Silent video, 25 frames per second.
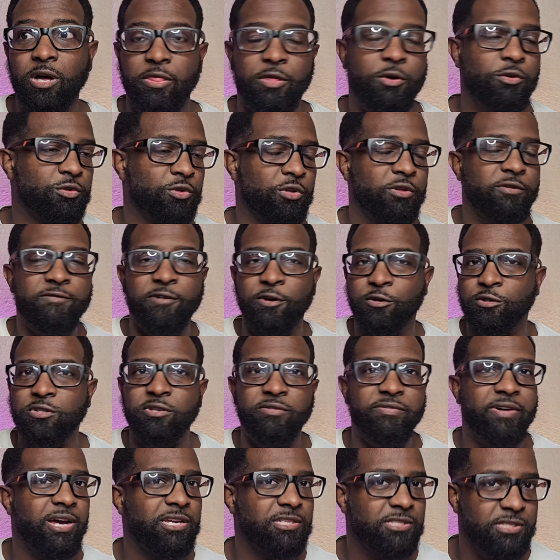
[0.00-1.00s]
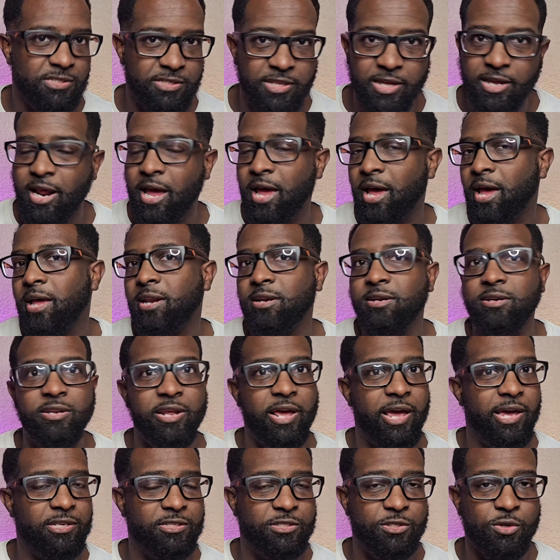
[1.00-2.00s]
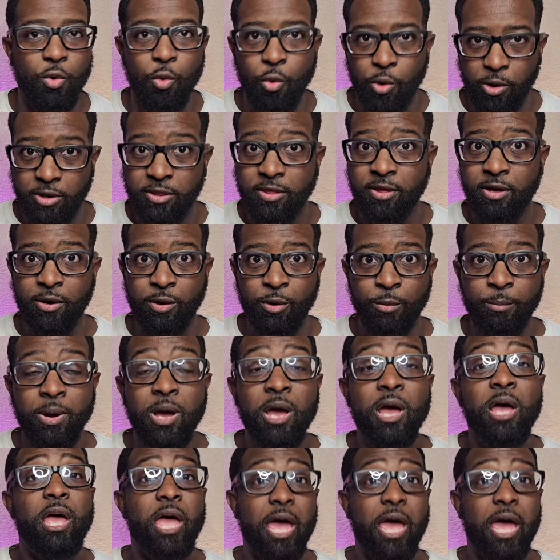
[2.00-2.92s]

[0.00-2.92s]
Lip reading: Those are the first devices that had Dex on them.